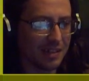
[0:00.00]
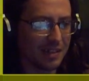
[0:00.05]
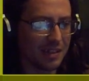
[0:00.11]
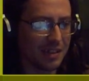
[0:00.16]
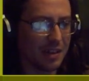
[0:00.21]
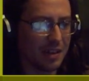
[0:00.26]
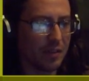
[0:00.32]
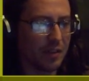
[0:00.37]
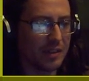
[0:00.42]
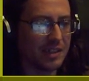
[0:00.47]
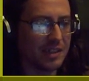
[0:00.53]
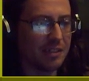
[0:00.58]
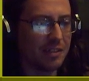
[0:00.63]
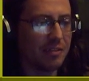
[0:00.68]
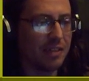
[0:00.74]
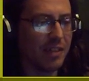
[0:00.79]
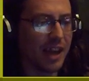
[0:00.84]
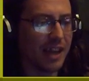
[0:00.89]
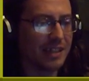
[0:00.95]
And if I
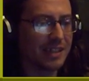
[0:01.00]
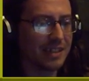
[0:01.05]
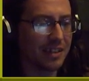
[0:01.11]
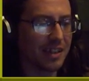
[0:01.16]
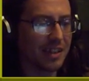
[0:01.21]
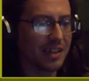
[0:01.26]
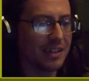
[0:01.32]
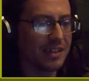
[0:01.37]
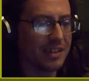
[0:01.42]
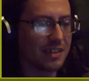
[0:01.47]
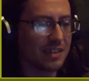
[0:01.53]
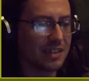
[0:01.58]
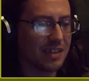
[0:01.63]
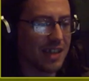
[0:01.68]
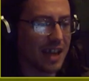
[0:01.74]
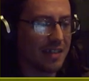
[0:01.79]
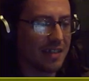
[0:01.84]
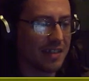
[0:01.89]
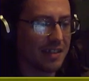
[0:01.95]
do that, I can
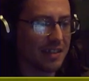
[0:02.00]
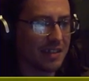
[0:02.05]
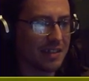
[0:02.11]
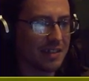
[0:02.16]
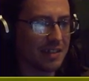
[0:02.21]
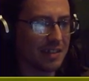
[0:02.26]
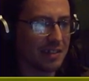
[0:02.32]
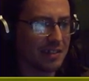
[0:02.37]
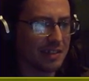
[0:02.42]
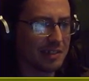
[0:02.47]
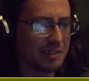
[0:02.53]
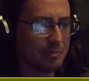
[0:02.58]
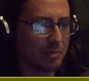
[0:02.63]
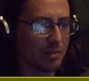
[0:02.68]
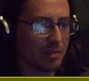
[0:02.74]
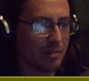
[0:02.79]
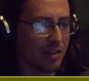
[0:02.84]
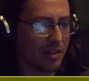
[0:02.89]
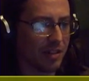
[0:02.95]
get the Dusk
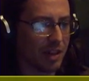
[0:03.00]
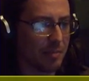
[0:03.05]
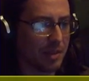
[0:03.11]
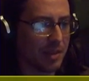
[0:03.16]
Boar out there,